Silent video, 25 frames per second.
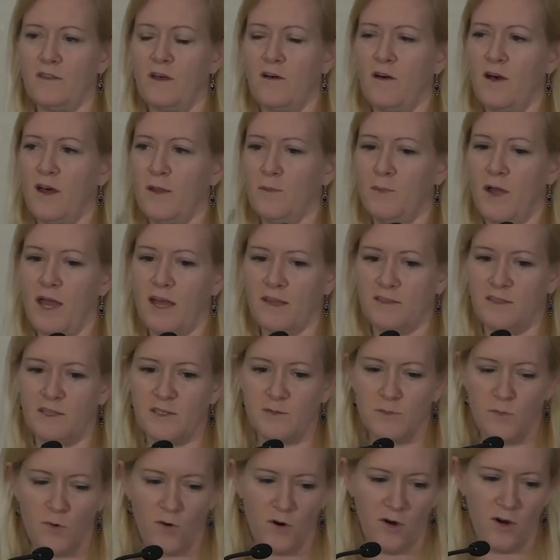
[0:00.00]
I'll unpack
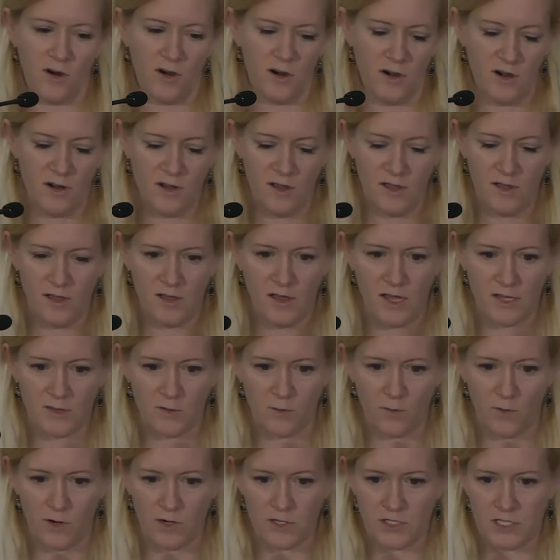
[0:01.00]
these more at the
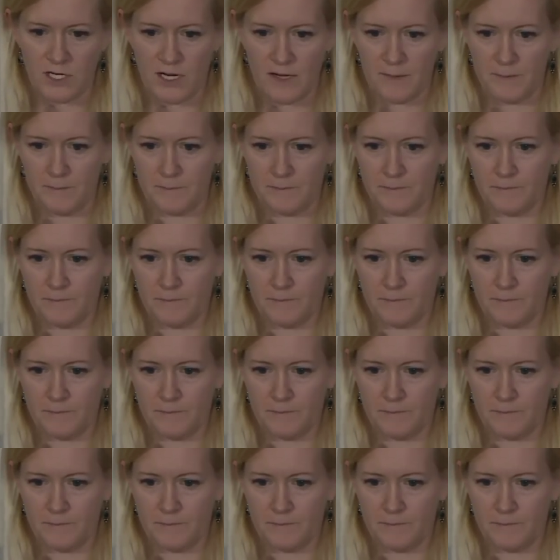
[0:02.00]
workshop.